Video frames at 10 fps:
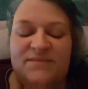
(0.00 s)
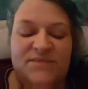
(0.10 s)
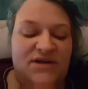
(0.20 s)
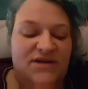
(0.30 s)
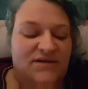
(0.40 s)
I'm
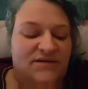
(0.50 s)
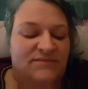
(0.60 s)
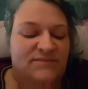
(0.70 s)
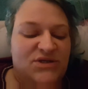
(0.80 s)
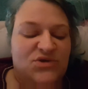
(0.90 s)
gonna
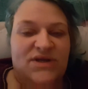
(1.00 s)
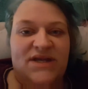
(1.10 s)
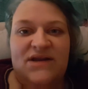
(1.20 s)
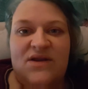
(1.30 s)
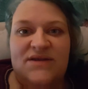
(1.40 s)
be
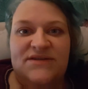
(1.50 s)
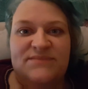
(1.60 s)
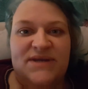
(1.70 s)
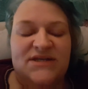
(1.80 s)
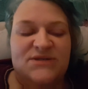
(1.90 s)
joining last
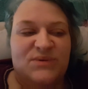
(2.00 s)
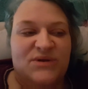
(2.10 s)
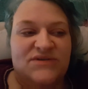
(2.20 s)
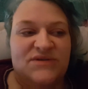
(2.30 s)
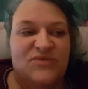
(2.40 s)
minute
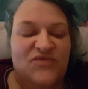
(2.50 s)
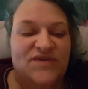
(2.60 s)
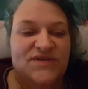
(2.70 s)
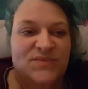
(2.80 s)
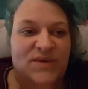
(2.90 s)
because I'm off
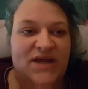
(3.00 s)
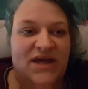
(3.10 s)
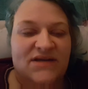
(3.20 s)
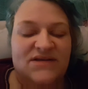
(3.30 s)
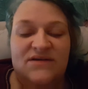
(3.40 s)
this
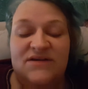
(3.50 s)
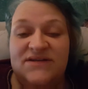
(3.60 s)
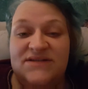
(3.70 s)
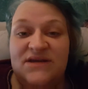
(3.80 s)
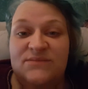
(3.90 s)
weekend. I'm going
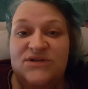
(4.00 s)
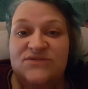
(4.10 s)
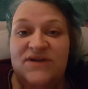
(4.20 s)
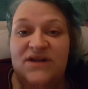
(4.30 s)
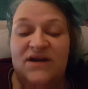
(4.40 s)
to see how
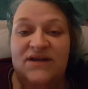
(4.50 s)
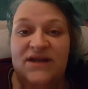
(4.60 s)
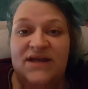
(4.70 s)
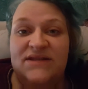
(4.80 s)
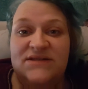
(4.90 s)
much reading I
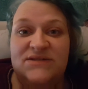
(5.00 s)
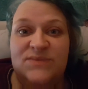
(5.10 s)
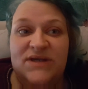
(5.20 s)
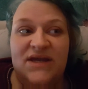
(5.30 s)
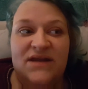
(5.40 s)
can get this
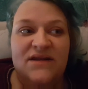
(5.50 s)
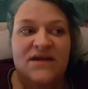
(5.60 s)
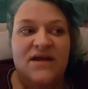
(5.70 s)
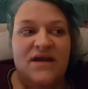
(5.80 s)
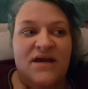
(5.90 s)
weekend,
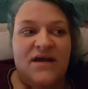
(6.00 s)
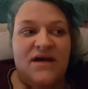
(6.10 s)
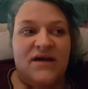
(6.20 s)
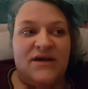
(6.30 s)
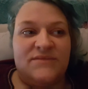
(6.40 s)

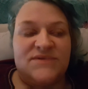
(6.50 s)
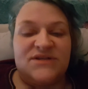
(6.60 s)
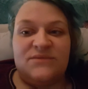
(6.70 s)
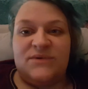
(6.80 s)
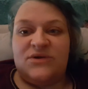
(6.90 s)
so
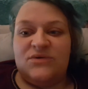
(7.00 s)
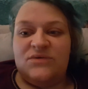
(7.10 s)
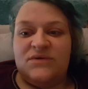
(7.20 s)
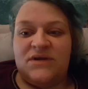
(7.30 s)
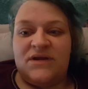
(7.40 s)
that'd be
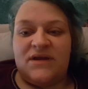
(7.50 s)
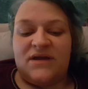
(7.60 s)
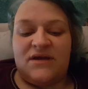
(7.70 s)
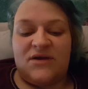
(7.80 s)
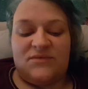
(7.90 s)
cool.
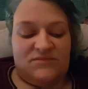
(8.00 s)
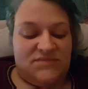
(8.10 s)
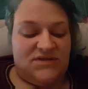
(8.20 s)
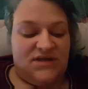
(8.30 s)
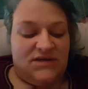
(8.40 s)
So
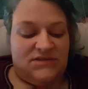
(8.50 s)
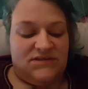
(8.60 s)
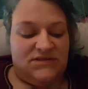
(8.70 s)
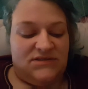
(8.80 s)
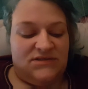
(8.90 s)

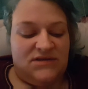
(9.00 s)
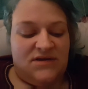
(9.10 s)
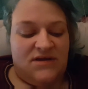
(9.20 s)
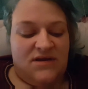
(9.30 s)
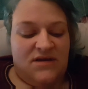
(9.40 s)
that's
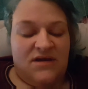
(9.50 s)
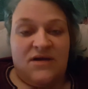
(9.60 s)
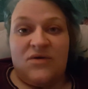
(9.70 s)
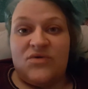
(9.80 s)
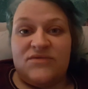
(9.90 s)

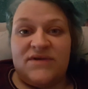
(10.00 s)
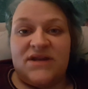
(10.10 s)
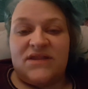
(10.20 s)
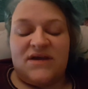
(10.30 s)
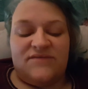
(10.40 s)
all the
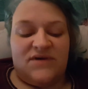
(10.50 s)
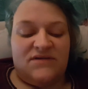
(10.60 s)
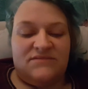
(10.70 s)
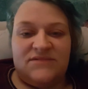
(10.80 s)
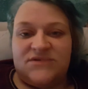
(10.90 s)
reading that I've
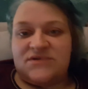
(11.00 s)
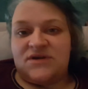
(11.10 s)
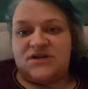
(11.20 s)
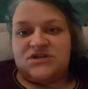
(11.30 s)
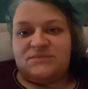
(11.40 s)
done, so I'm
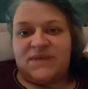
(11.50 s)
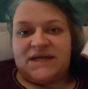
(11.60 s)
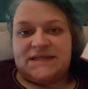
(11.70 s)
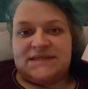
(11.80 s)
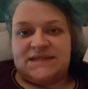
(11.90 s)
going to jump
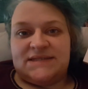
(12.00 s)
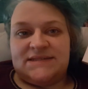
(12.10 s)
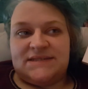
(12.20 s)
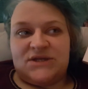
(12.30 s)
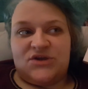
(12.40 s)
back into
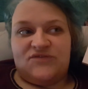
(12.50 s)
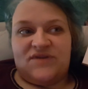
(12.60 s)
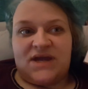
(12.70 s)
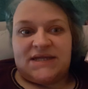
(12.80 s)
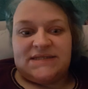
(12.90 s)
this and
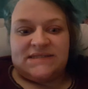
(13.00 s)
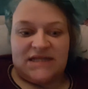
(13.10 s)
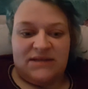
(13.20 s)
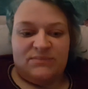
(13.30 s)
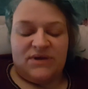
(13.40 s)
hopefully I can
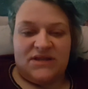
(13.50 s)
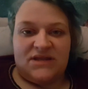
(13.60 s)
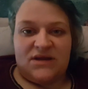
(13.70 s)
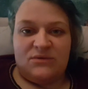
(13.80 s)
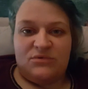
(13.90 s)
sleep,
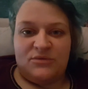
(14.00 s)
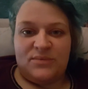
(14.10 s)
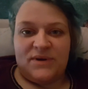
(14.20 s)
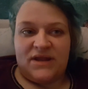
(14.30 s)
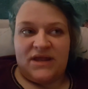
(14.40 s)
and then I'll
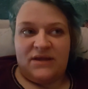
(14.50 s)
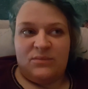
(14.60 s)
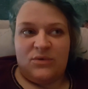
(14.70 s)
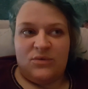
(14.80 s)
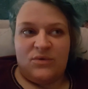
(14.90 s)
probably
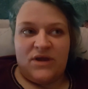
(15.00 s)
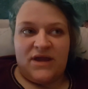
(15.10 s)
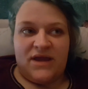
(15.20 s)
will